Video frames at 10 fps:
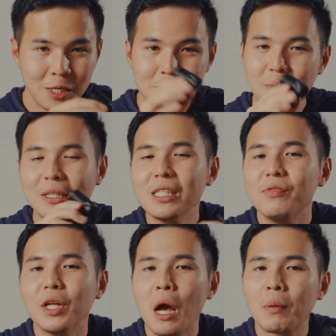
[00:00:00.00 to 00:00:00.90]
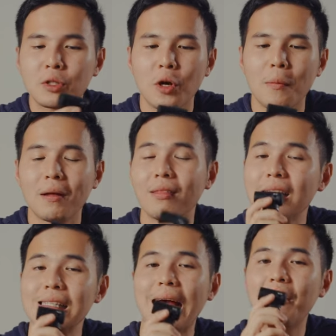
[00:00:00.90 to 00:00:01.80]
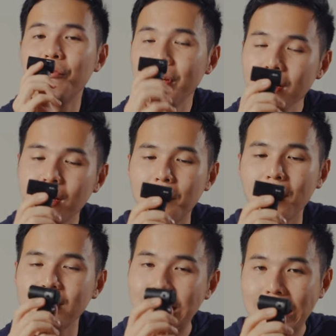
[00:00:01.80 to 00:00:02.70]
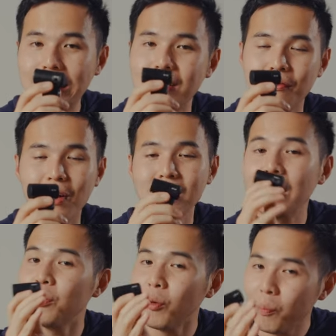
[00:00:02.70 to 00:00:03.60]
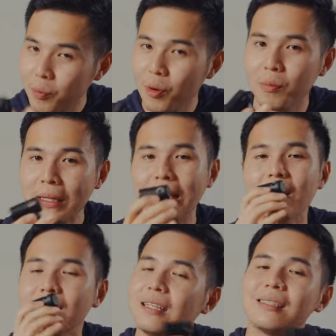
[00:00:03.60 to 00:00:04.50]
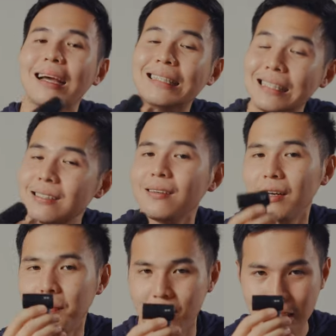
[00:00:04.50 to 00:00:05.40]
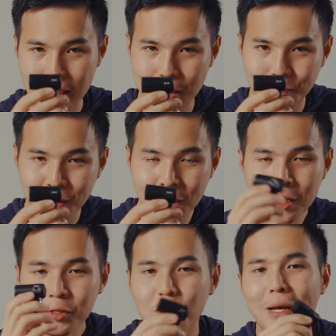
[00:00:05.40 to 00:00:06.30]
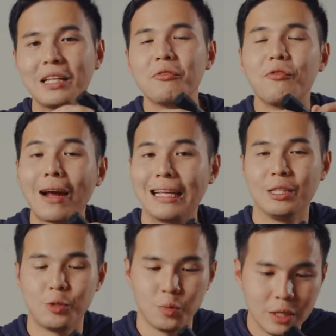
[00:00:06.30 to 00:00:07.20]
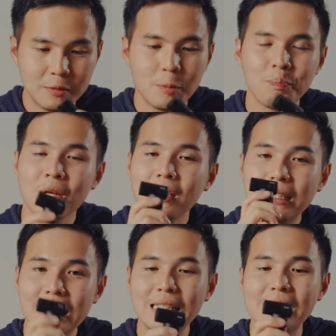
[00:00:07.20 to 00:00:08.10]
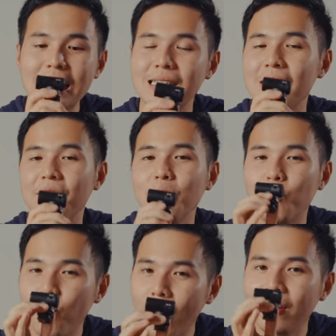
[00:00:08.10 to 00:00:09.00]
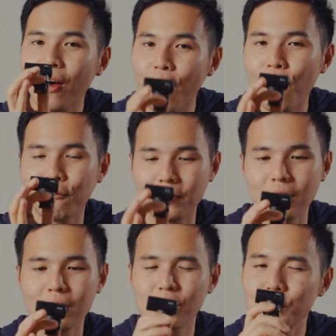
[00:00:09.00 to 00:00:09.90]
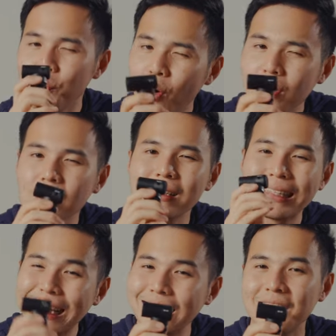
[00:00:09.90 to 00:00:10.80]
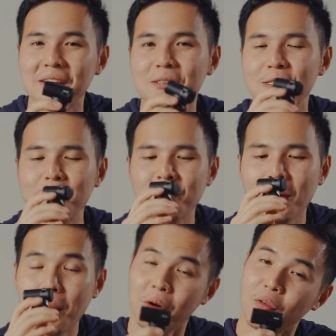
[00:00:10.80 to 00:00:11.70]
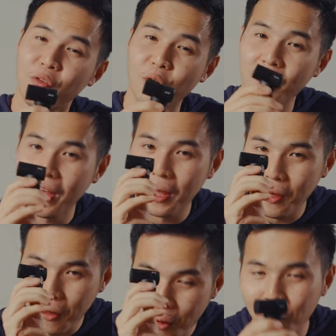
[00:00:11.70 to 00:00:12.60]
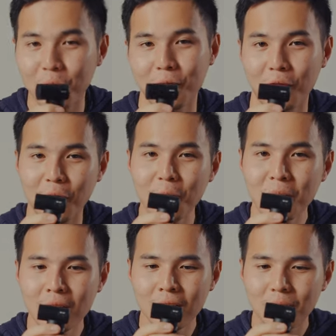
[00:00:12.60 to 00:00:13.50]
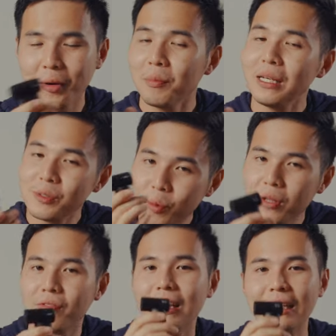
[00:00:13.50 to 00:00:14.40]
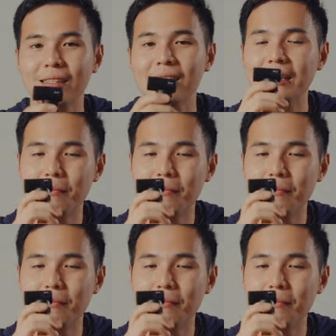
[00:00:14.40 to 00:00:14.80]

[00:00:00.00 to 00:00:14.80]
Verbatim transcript: So in this video, I'm going to talk about things that I really like about this device and probably things that I dislike about it. So getting right into it, this is definitely one of the smallest, lightest microphone that I hold before. Probably is one of the lightest in the